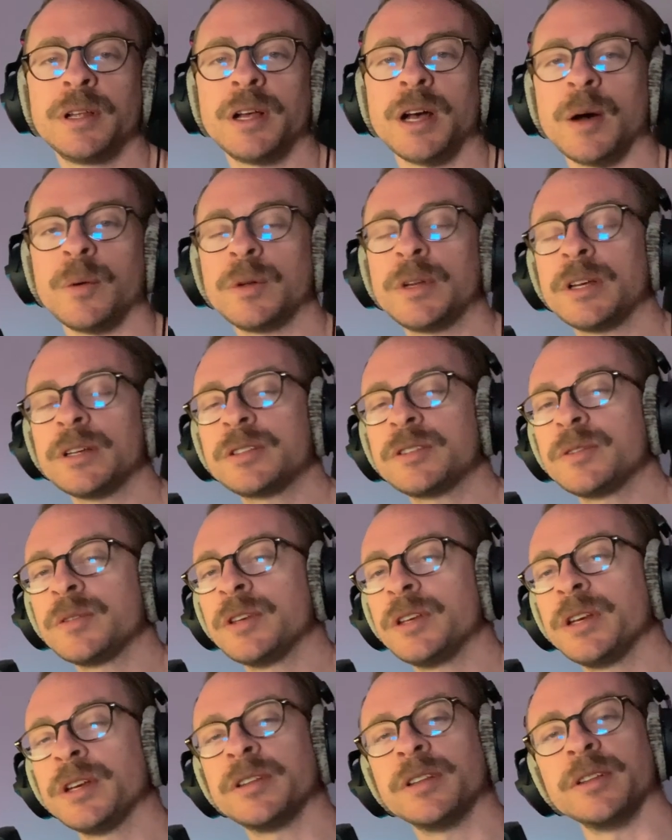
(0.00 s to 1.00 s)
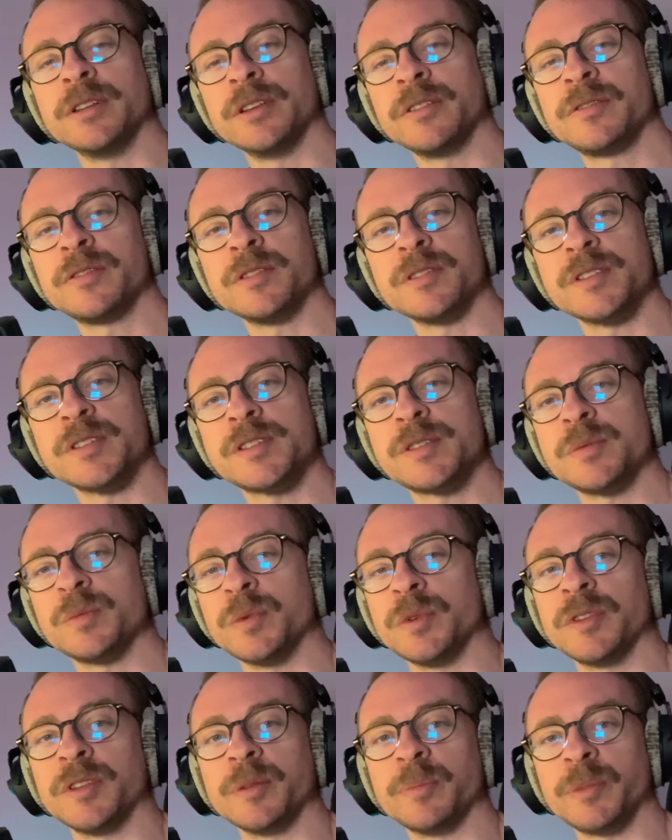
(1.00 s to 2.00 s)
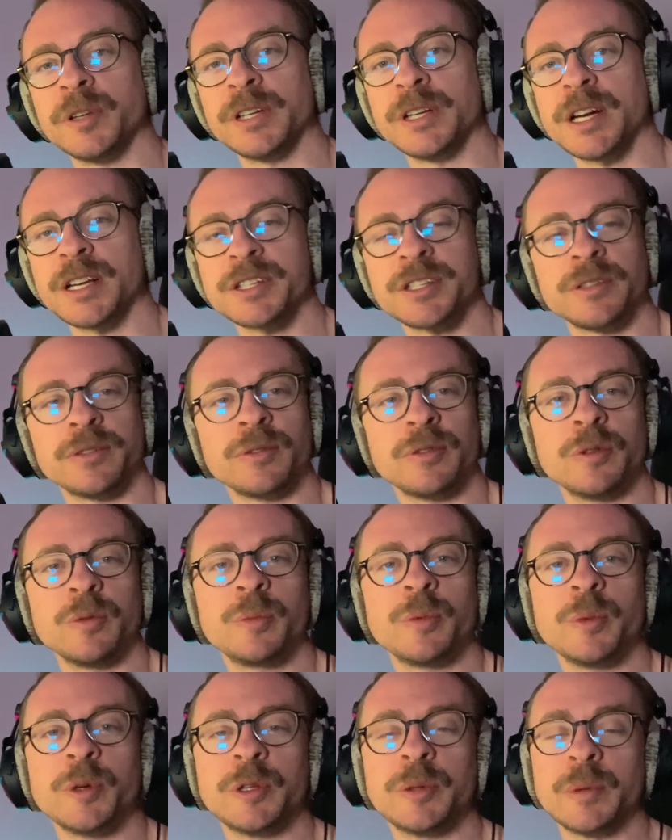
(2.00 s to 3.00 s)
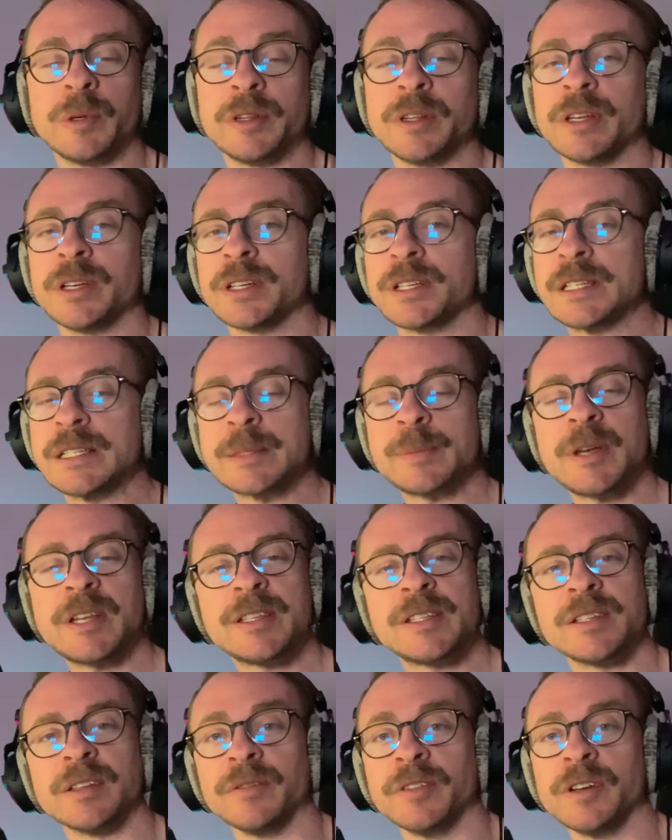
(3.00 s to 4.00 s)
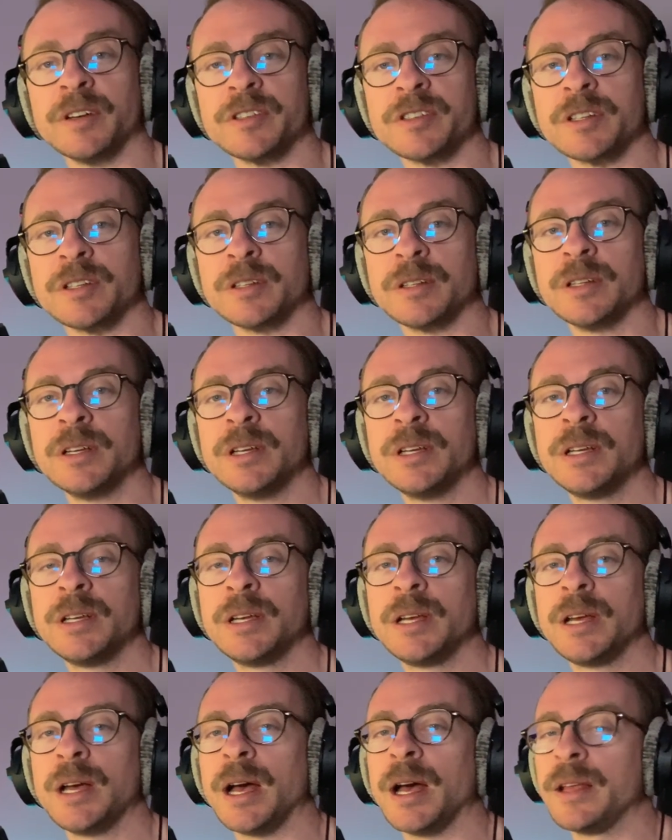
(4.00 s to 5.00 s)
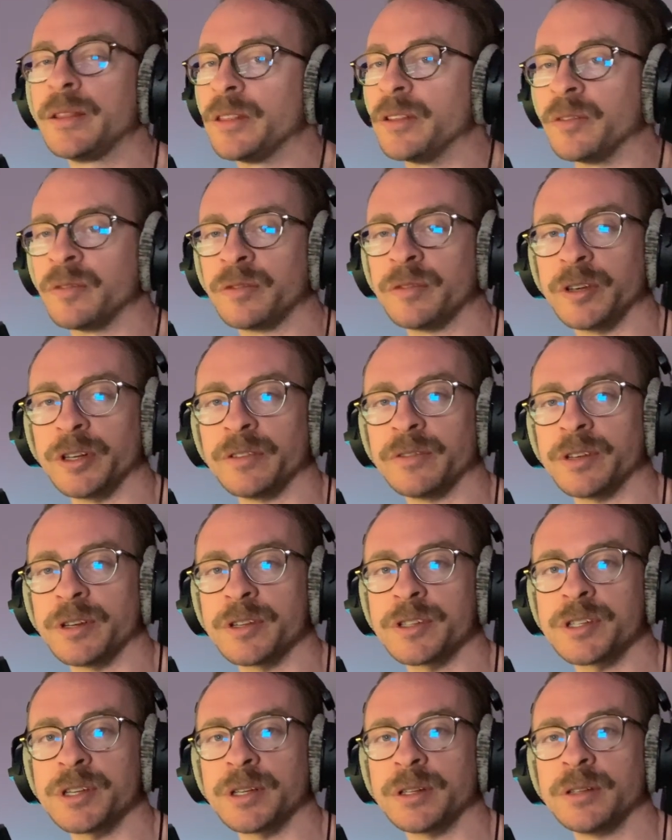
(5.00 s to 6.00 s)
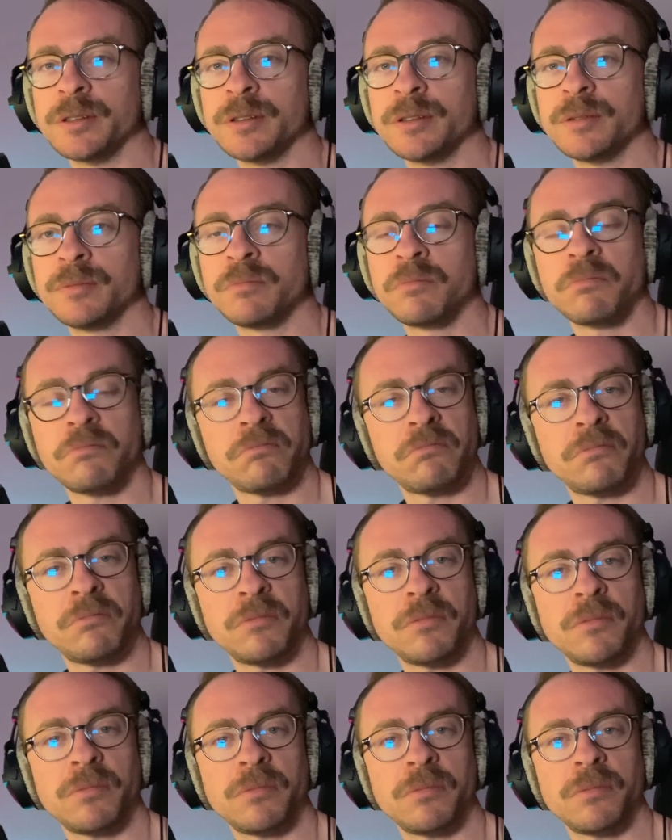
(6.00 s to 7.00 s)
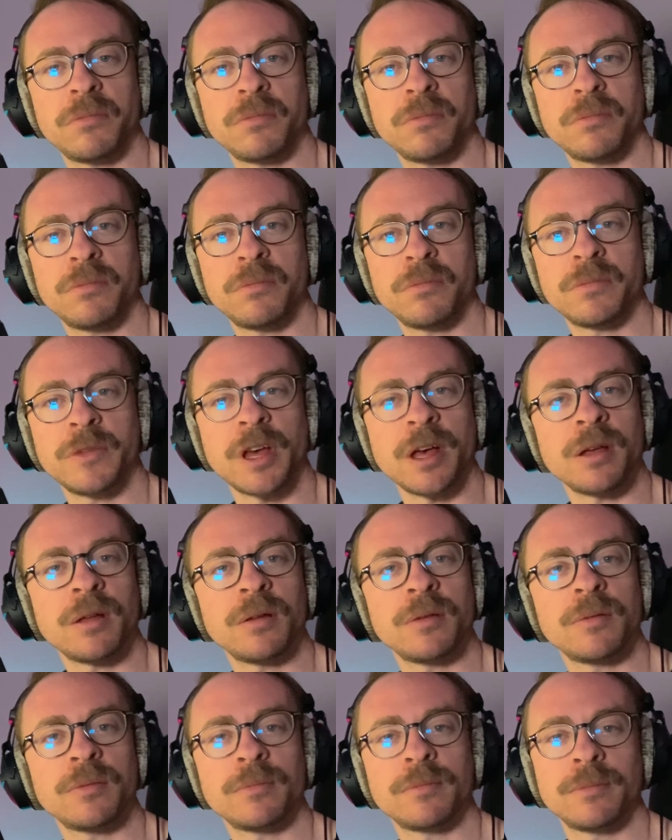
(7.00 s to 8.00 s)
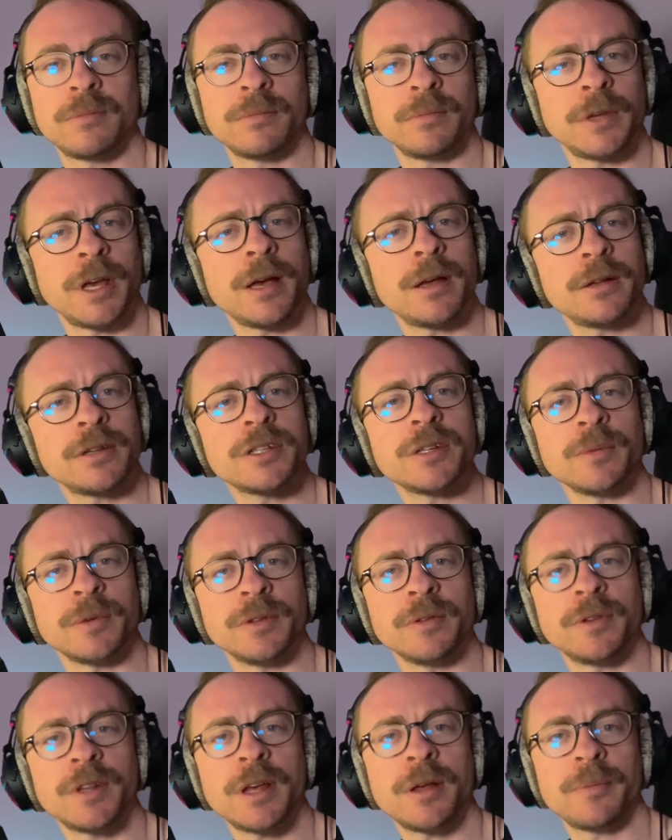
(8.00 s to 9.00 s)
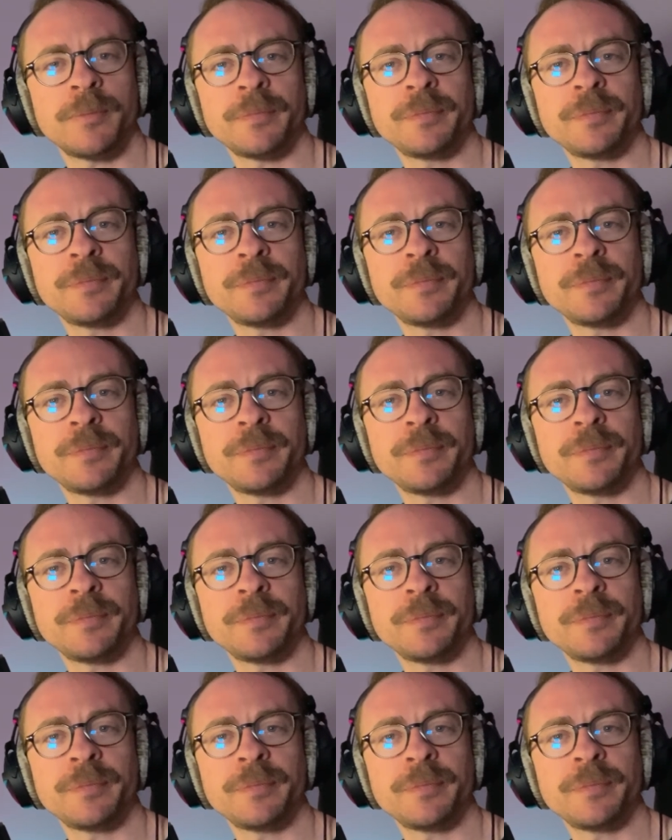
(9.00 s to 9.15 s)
I would like to hear the difference with the percussion group between the expensive version and the free version. Yeah? Shall we do that?